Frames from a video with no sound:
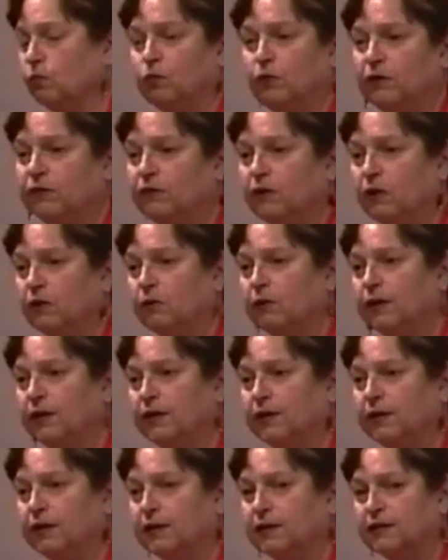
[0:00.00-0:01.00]
we've
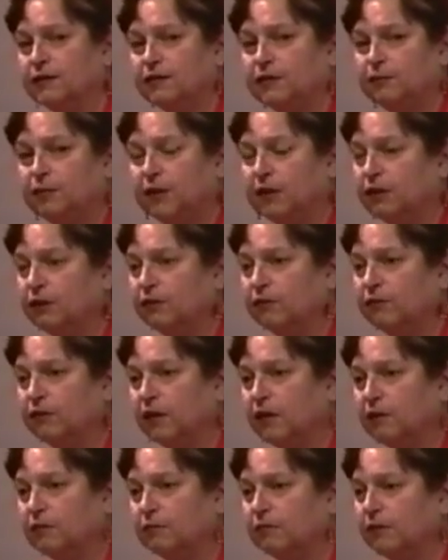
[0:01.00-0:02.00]
already uh, spent the
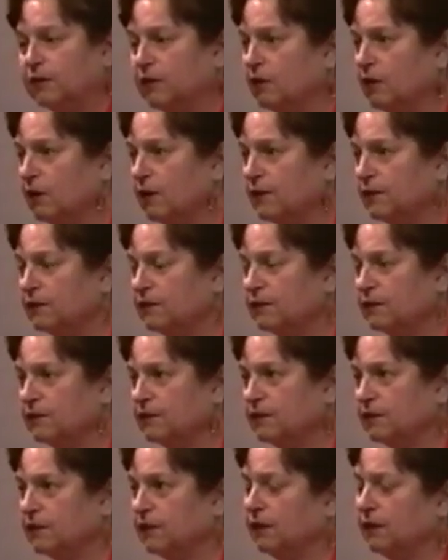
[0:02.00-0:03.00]
development costs
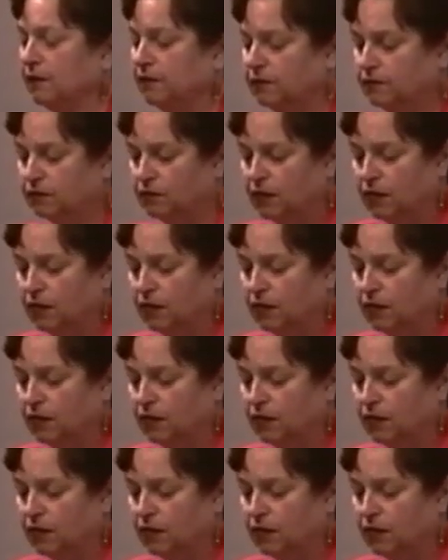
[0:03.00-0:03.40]
of,